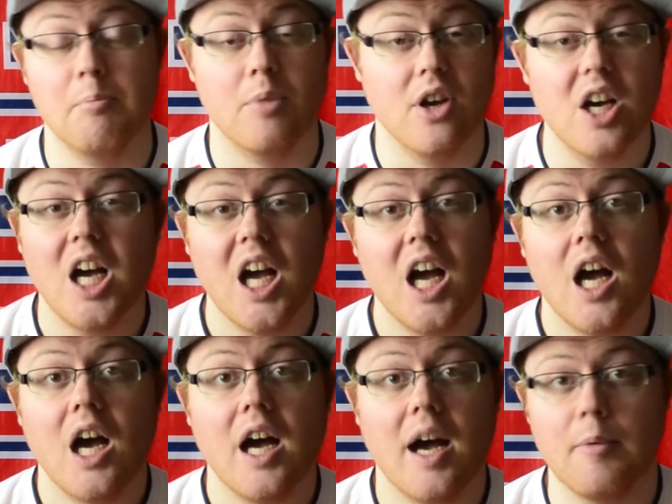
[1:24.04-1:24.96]
but
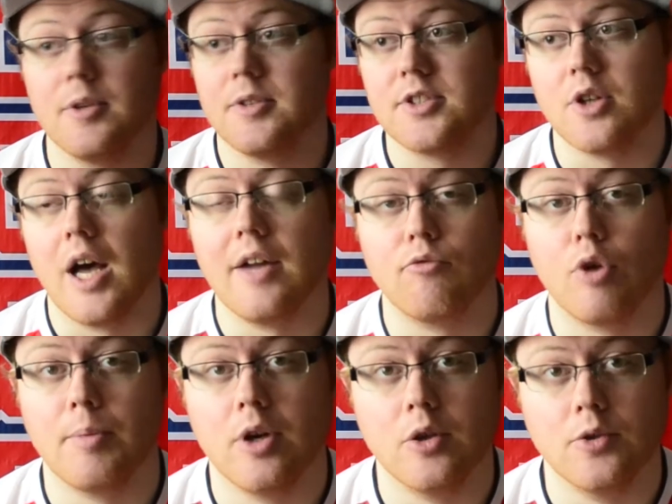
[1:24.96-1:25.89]
I would have still had
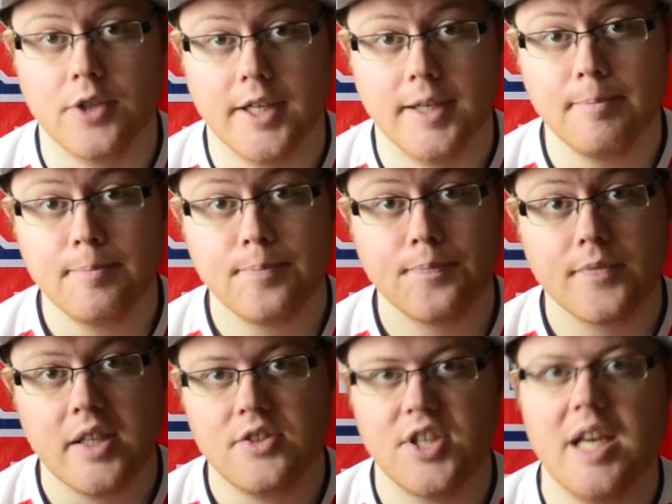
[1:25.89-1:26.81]
Rob holding him.
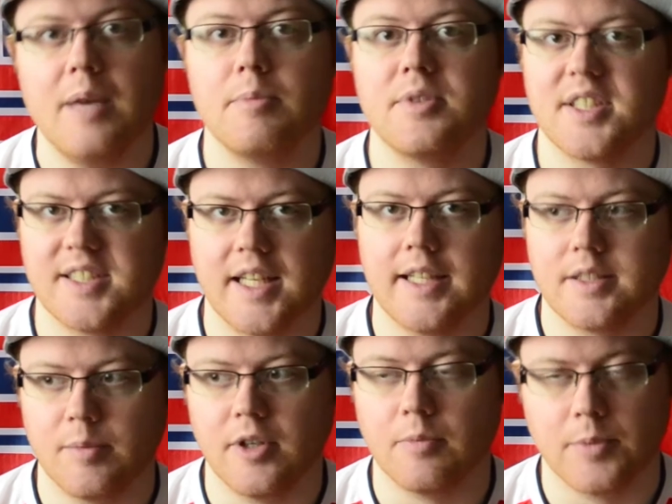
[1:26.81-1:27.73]
Chambers, I said, had
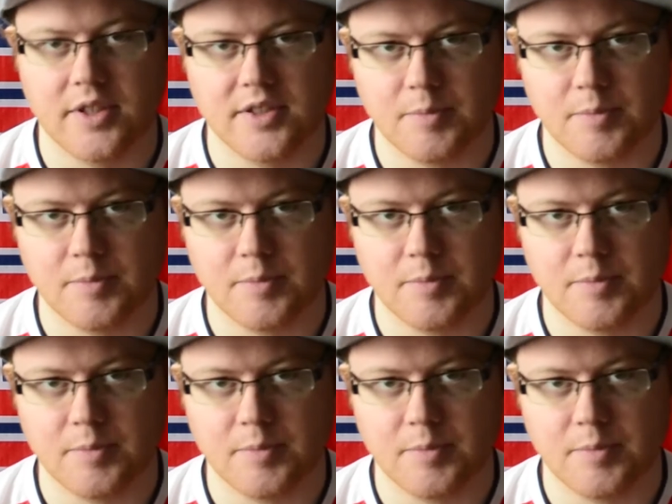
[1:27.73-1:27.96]
to be on because